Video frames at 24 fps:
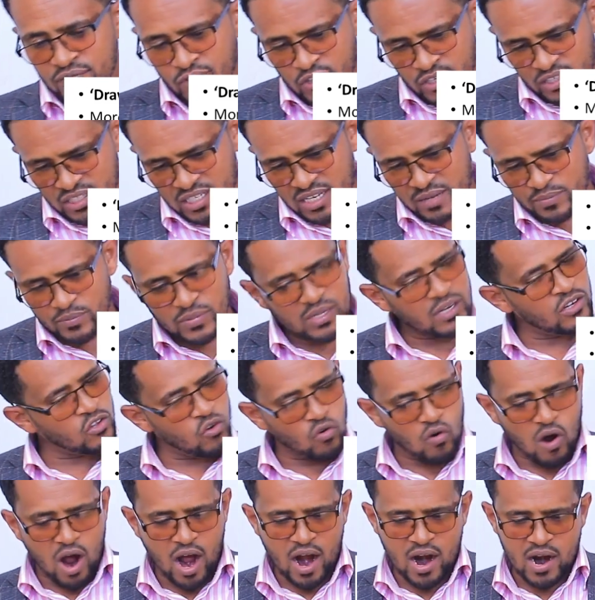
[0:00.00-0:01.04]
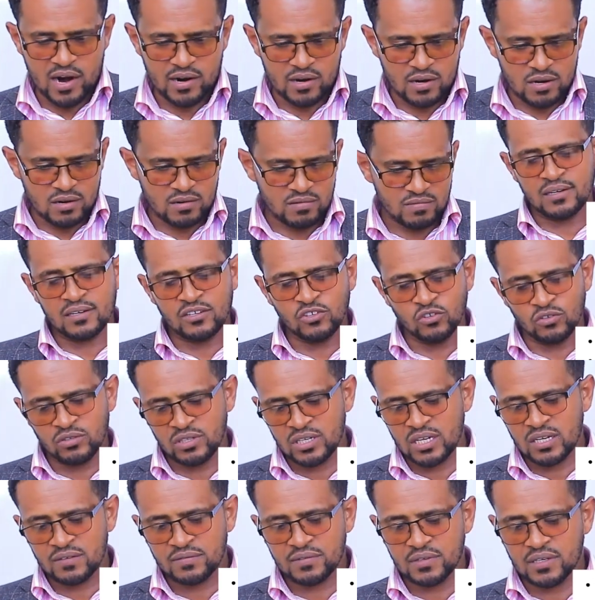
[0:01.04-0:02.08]
For example, you are, you
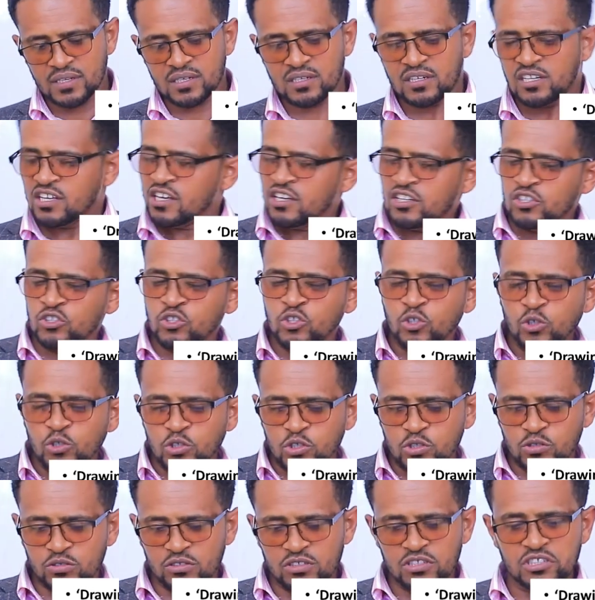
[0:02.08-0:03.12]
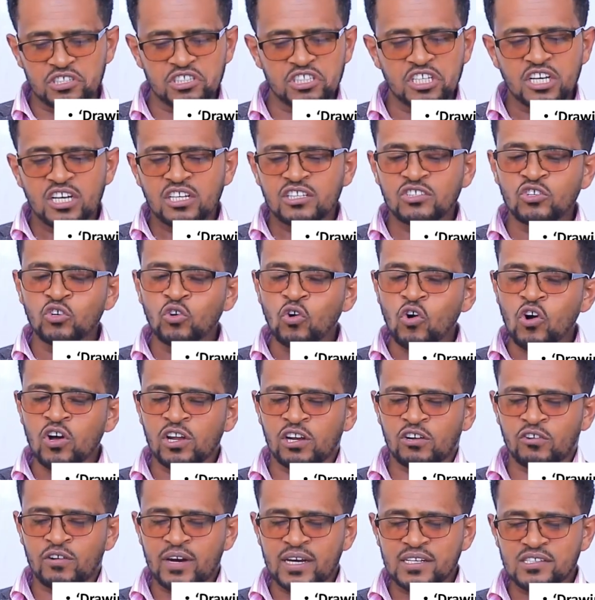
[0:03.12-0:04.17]
never, you should, you
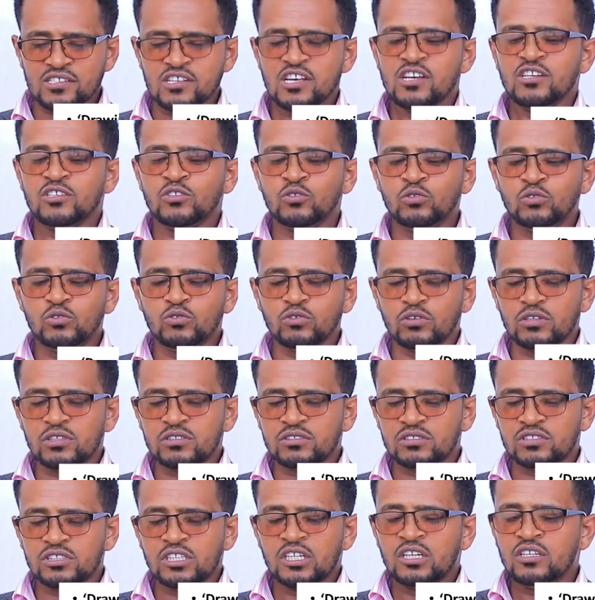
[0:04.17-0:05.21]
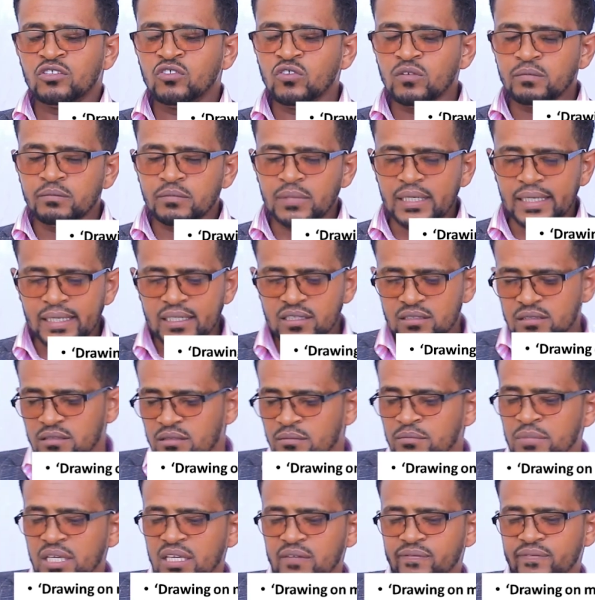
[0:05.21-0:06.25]
always, you don't, you make
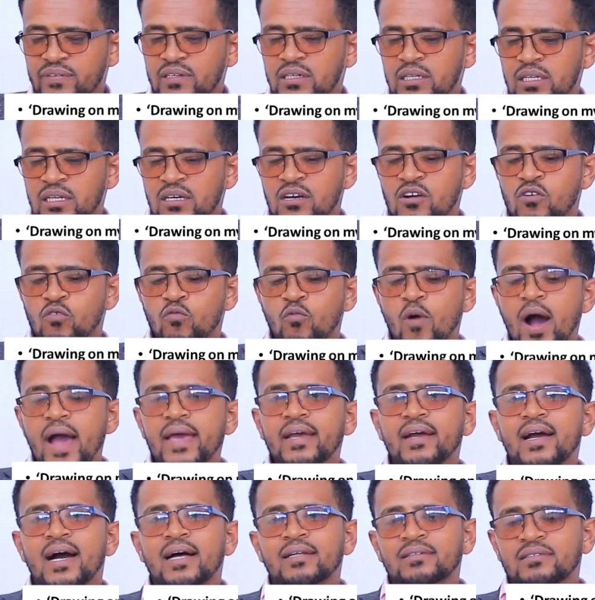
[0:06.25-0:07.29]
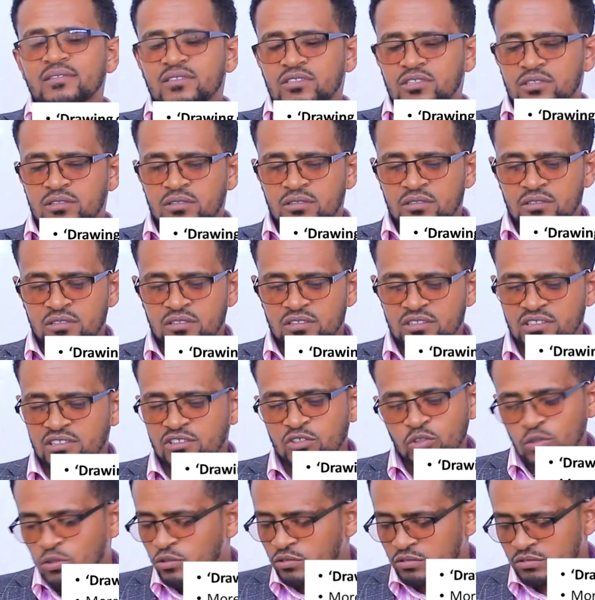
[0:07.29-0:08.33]
me feel, why can't
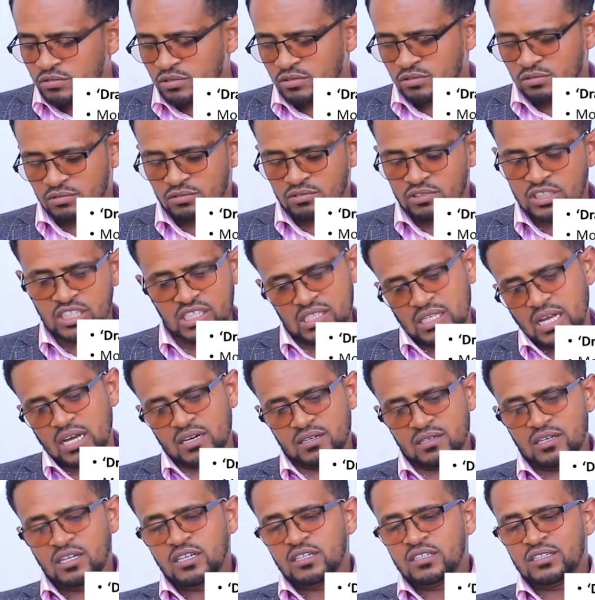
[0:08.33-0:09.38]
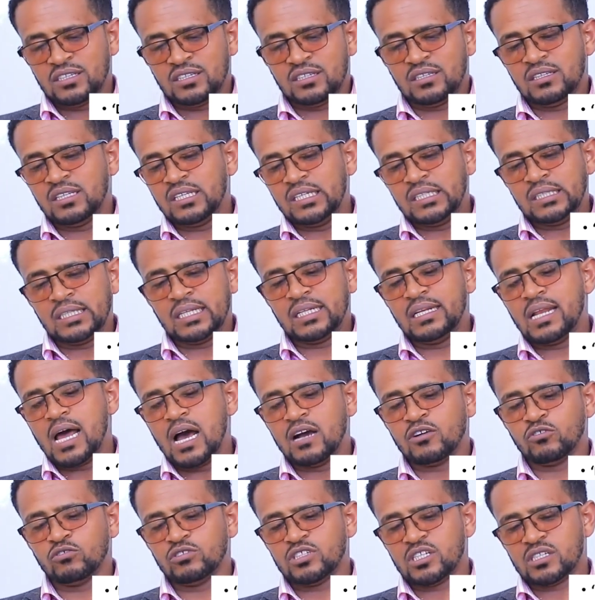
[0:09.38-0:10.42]
you? These are the
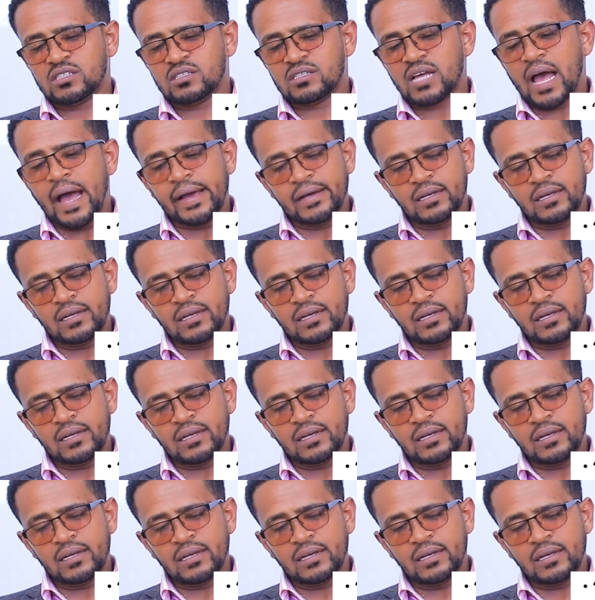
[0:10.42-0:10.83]
languages.